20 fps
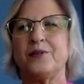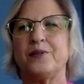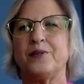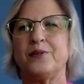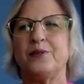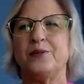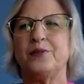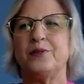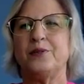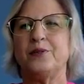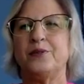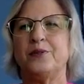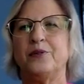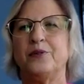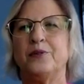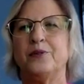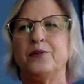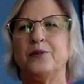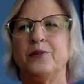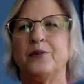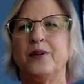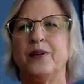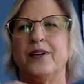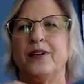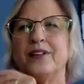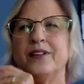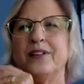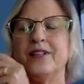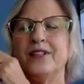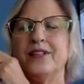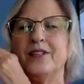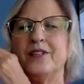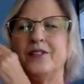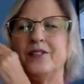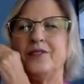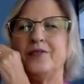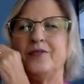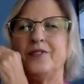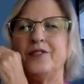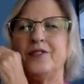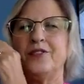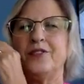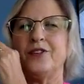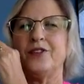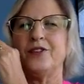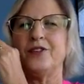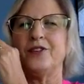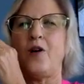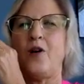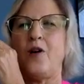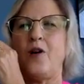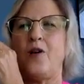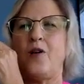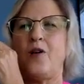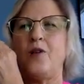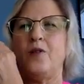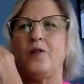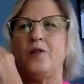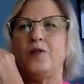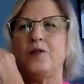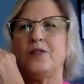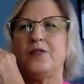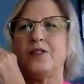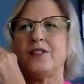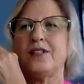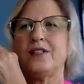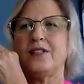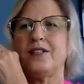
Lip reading: Ooh, you're cold.